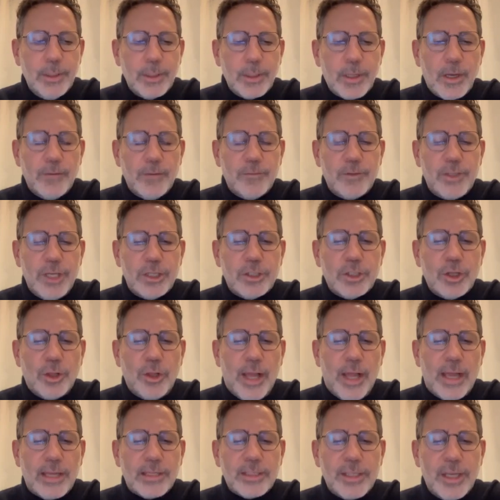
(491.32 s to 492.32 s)
kind of digital
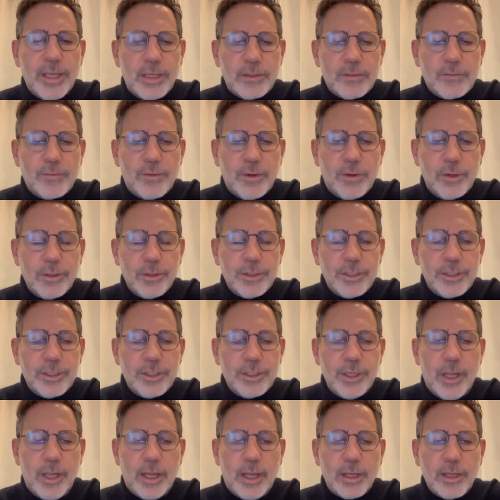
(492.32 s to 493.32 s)
assets
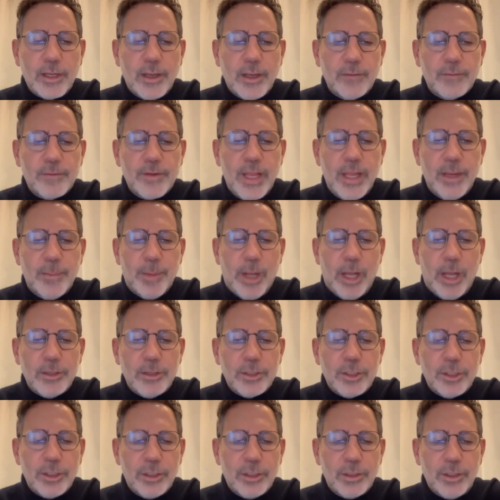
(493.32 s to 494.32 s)
first kind of came
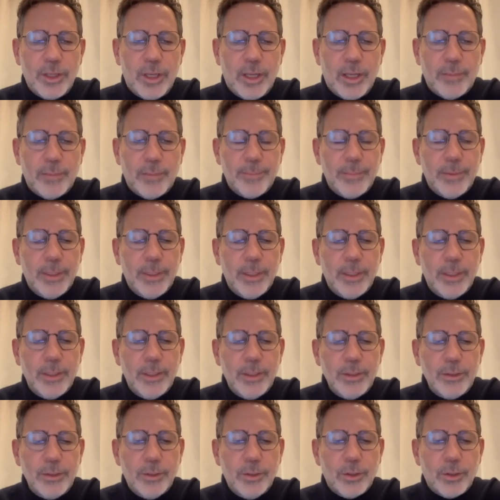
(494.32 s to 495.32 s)
onto
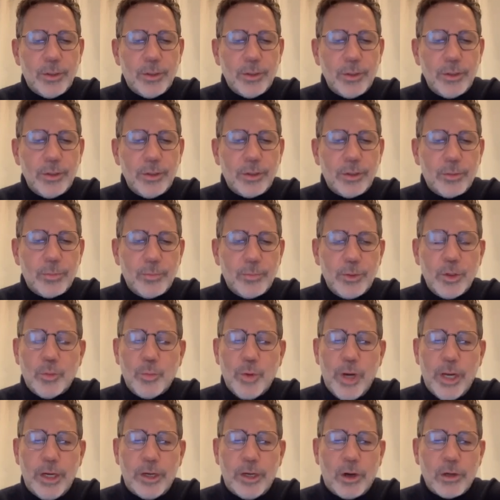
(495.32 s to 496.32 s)
your
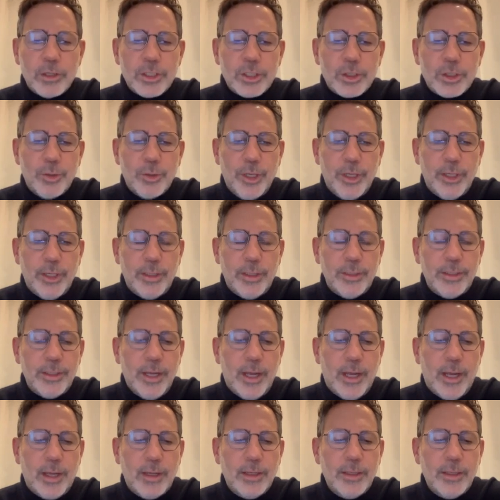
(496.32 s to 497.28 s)
radar screen.